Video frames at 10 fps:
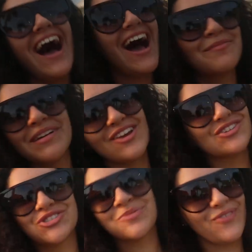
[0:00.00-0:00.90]
I'm a
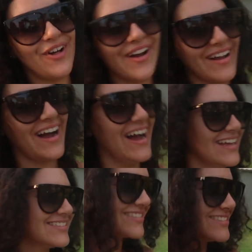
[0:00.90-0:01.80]
YouTube vlogger,
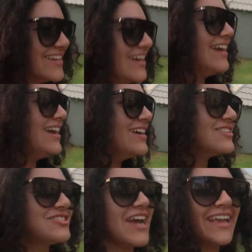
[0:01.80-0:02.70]
guy.
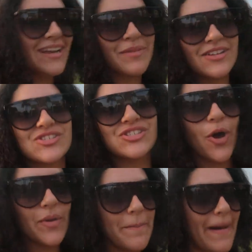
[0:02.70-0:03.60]
Jacob gets
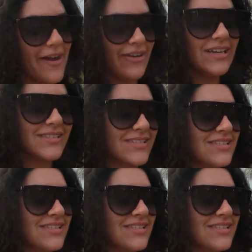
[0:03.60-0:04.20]
so embarrassed.